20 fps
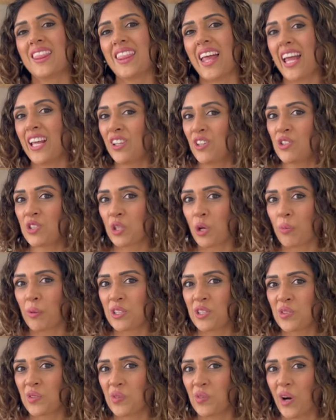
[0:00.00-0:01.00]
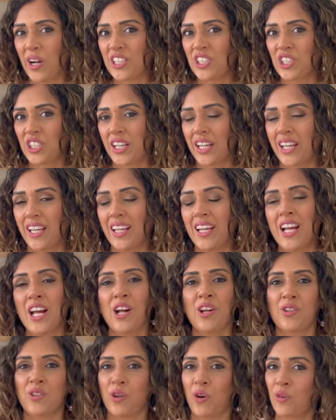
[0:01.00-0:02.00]
Thank you so much for watching.
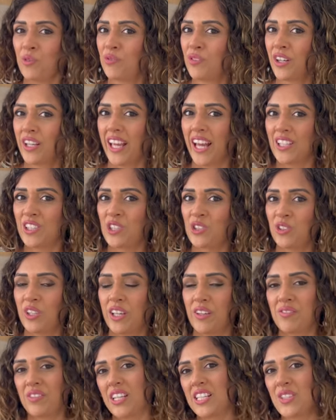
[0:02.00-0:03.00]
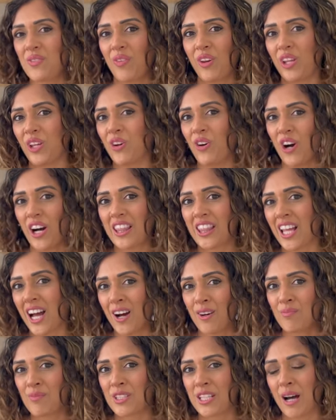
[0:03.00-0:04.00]
Don't forget to give this video a
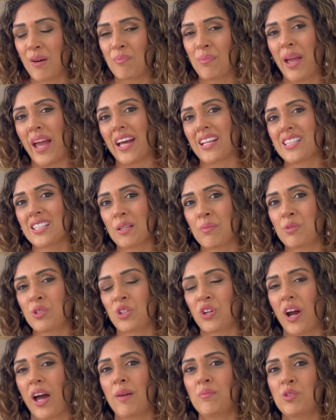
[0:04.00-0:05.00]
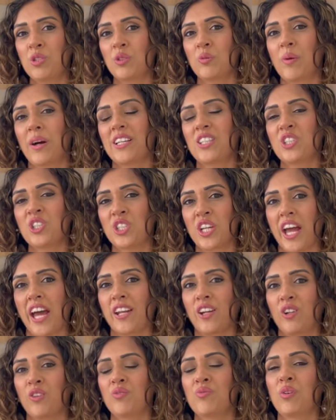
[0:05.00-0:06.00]
thumbs up and subscribe to my
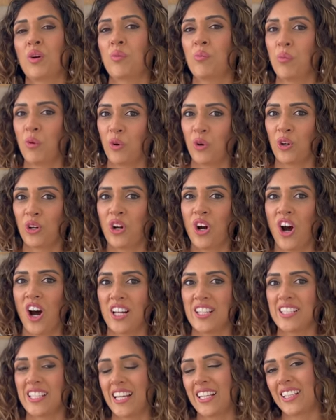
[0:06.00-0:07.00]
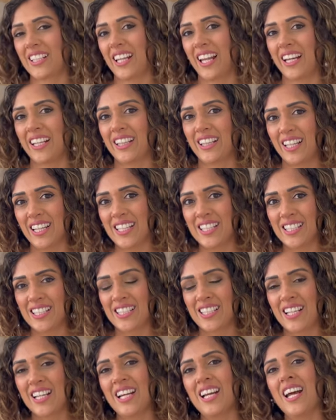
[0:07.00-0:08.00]
channel for more content like this.
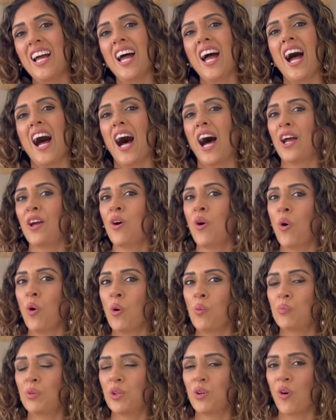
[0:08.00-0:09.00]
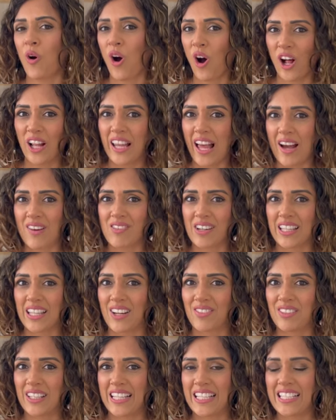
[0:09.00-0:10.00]
I hope you all have a
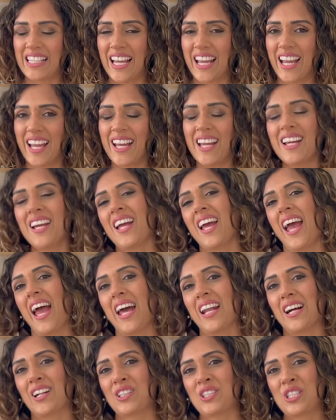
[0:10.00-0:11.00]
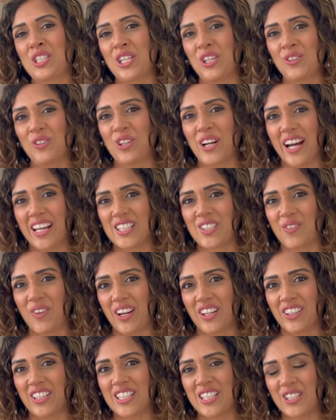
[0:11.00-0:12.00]
lovely day and I'll see you guys
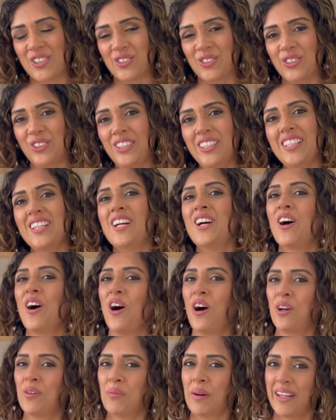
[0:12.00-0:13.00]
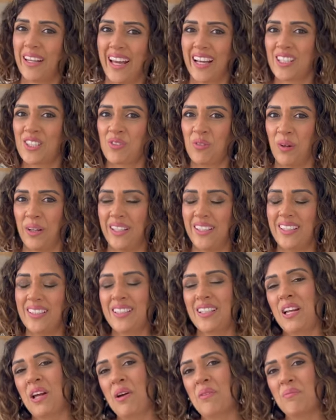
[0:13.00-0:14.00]
very soon on my next one.
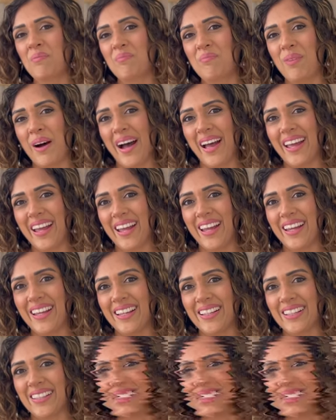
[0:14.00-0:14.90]
Bye.